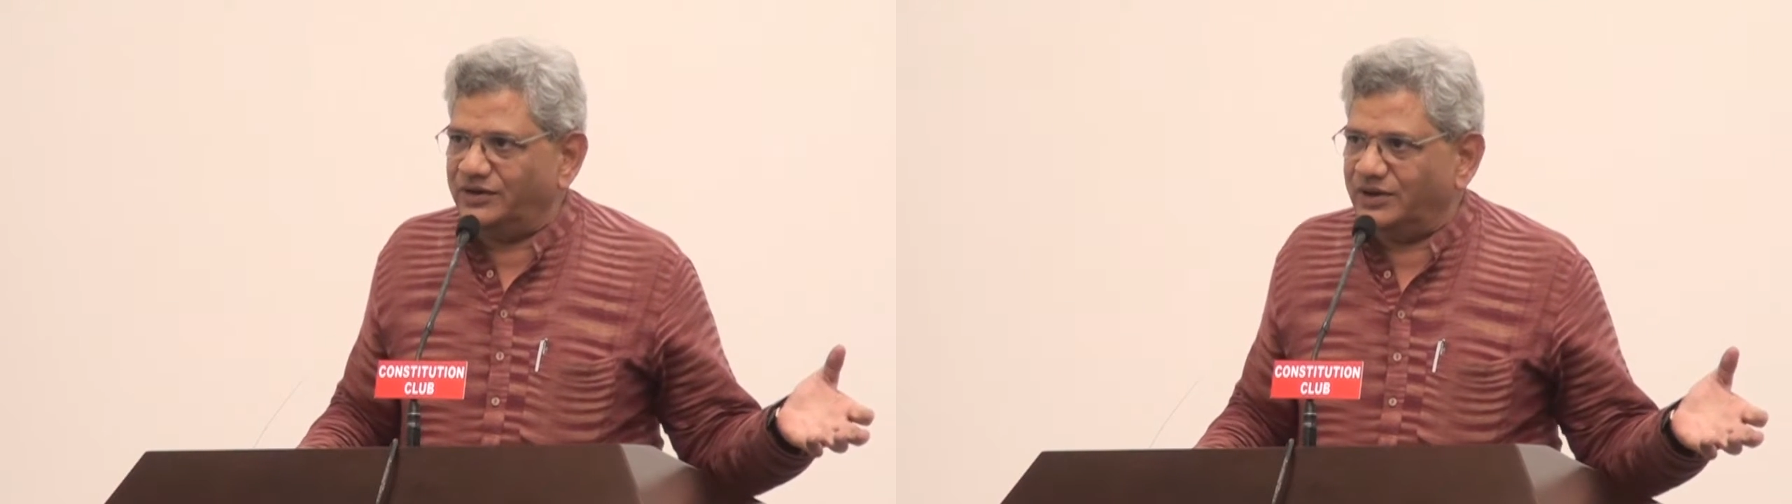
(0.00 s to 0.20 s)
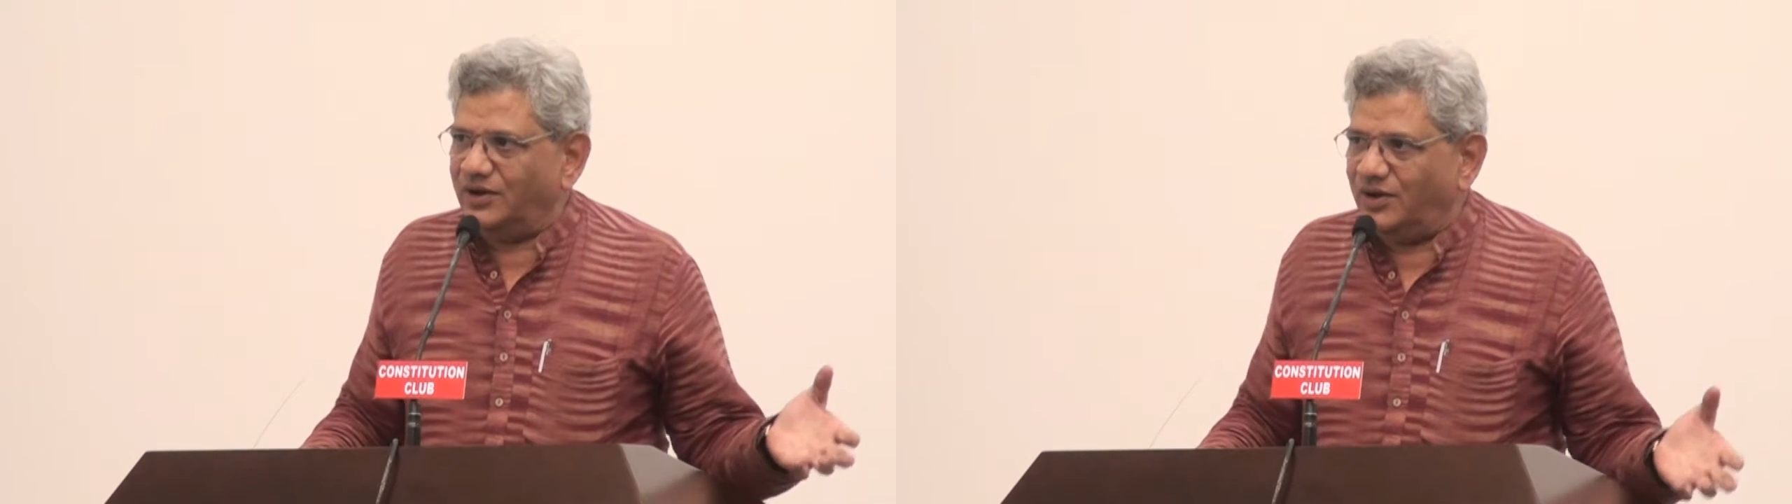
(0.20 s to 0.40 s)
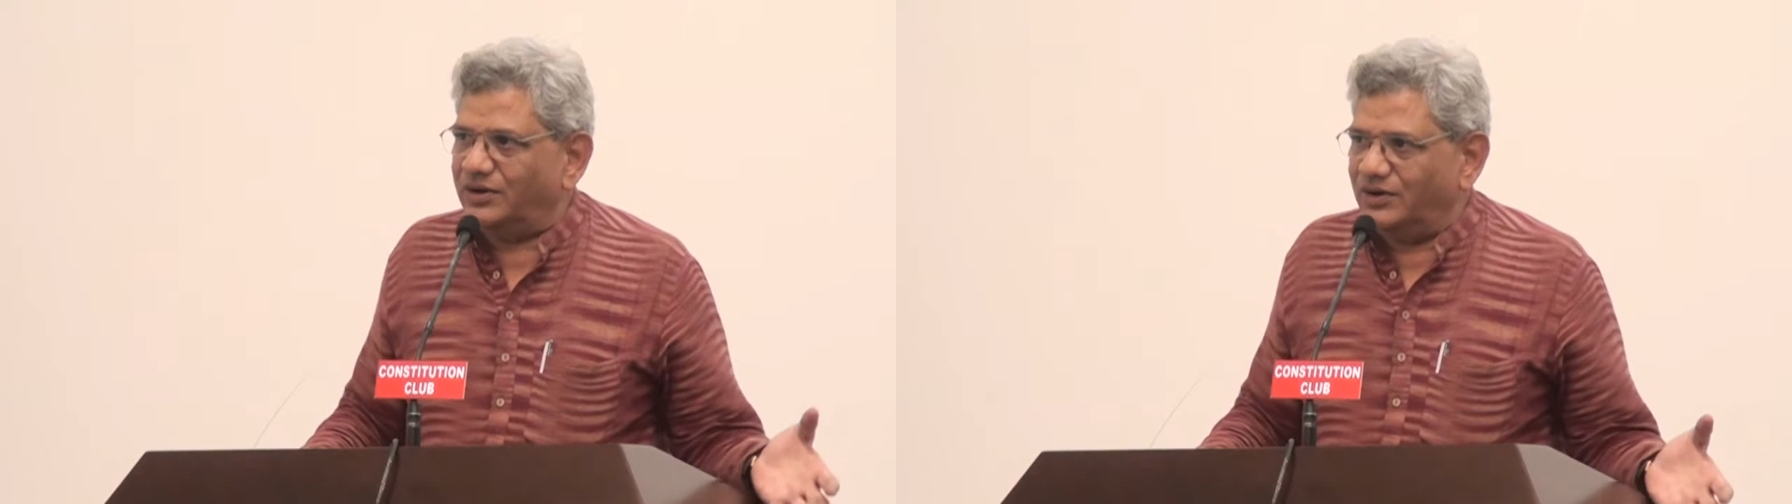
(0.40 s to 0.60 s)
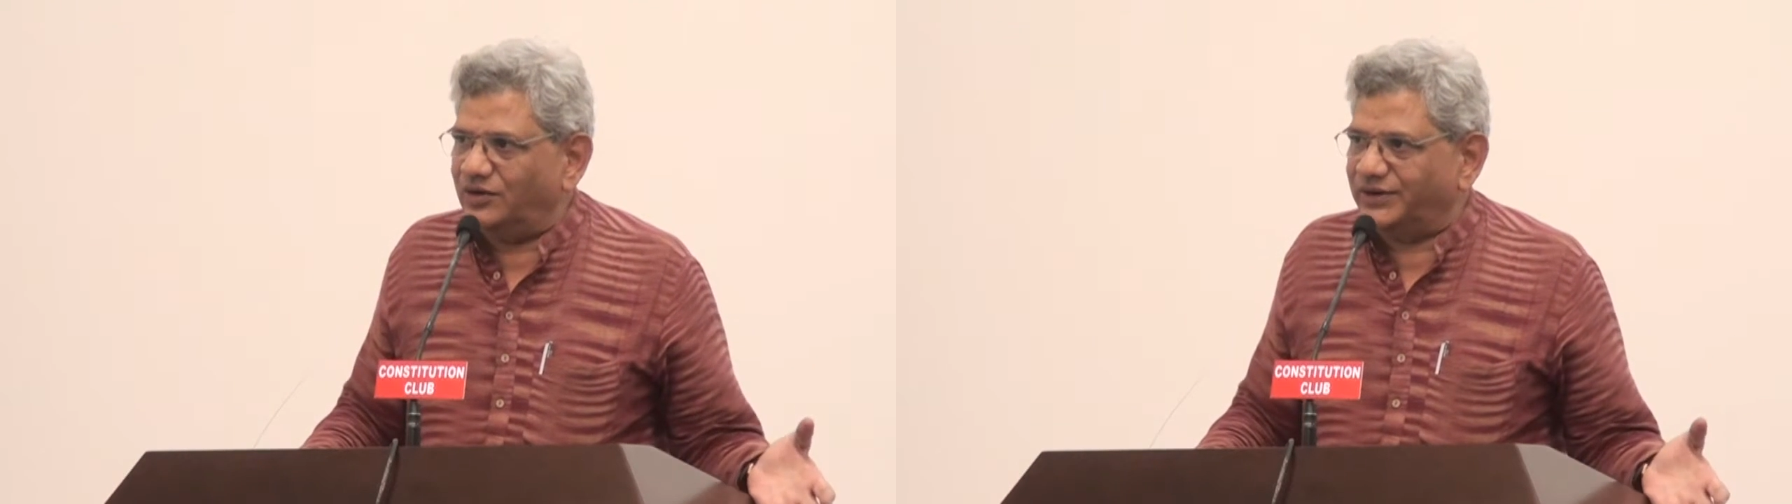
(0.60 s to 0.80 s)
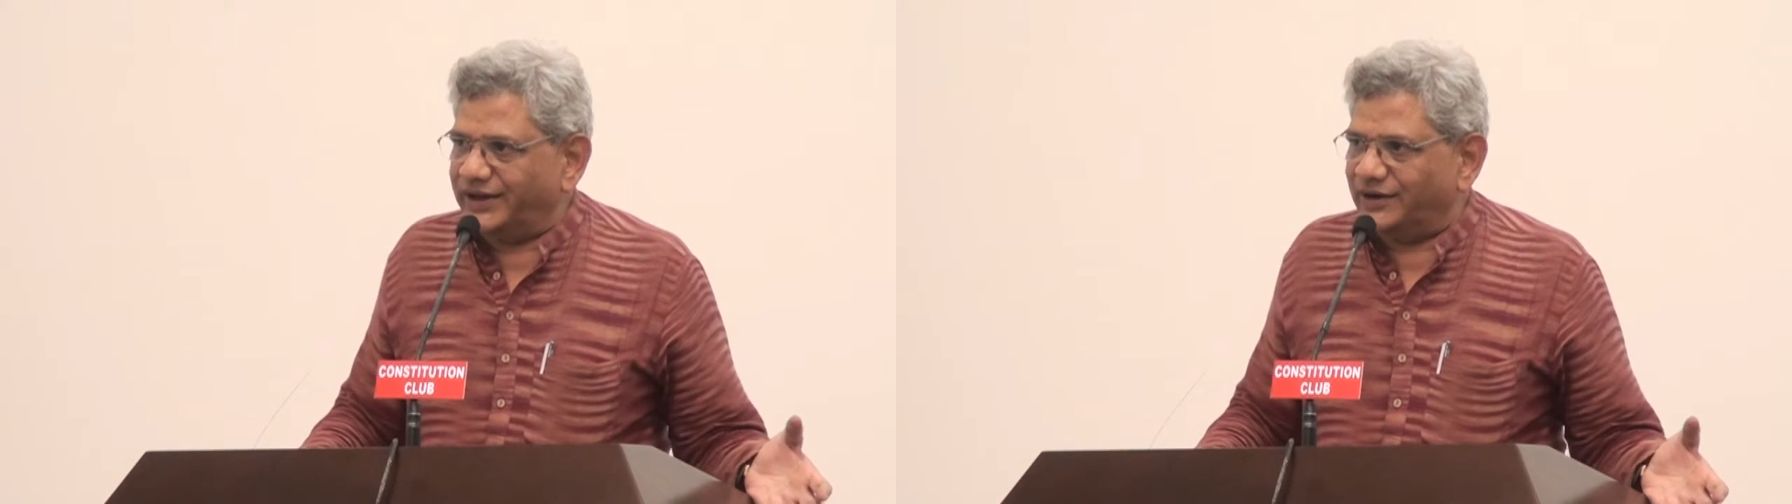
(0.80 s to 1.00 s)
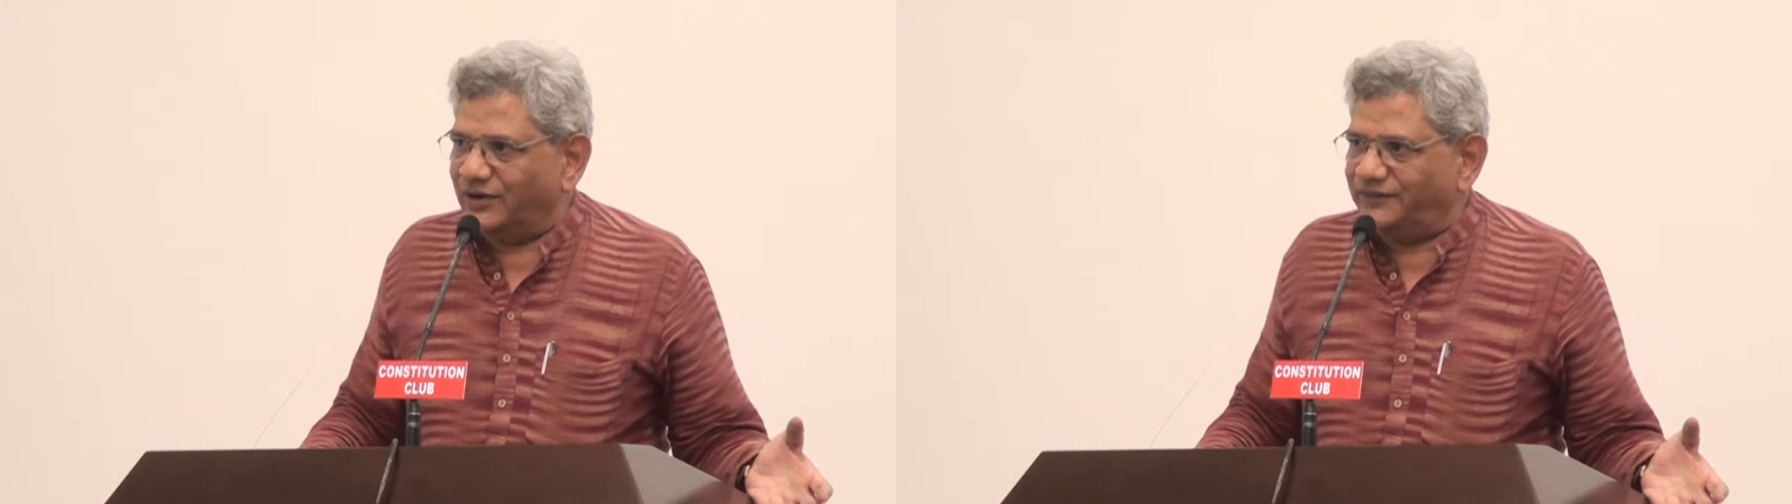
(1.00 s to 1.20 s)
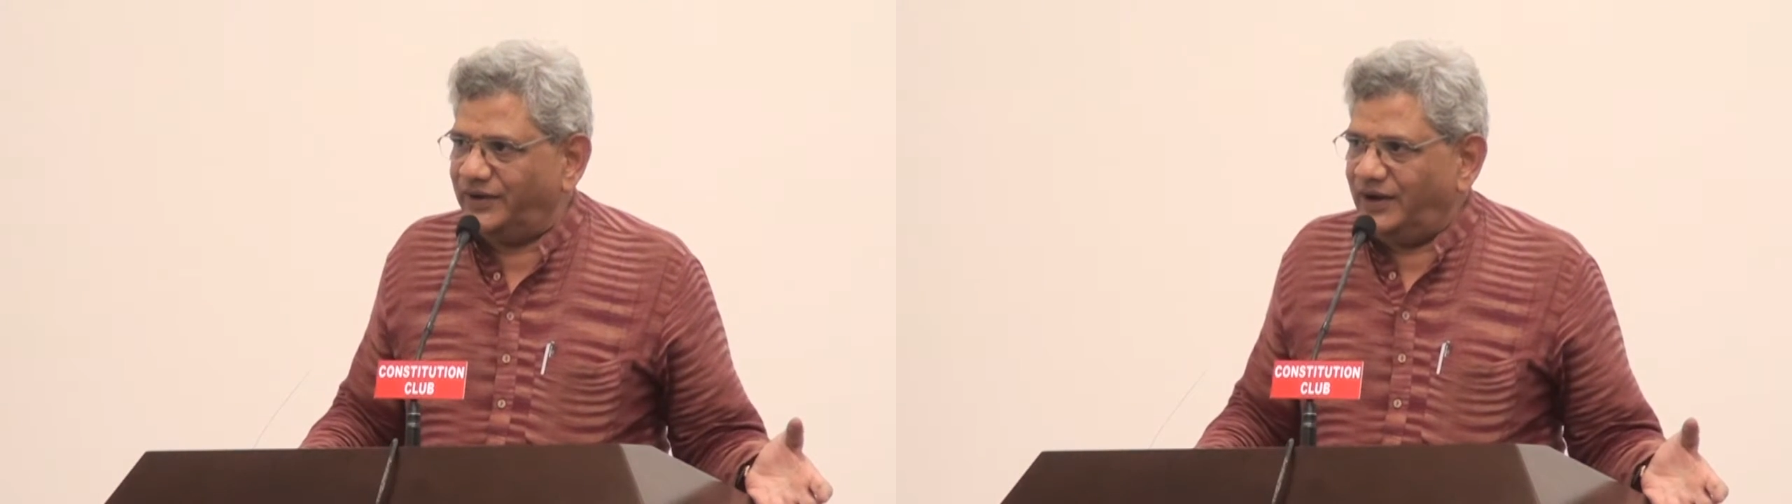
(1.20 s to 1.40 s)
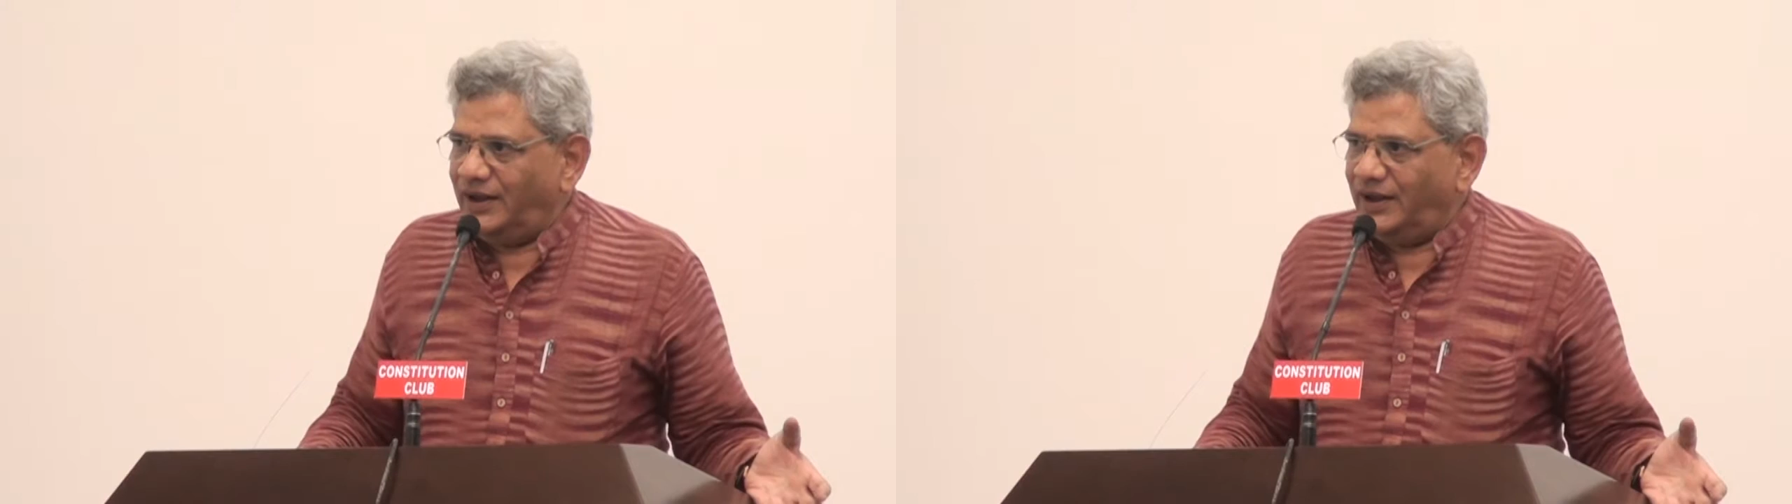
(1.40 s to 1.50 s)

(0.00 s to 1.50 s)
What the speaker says: or not taken off,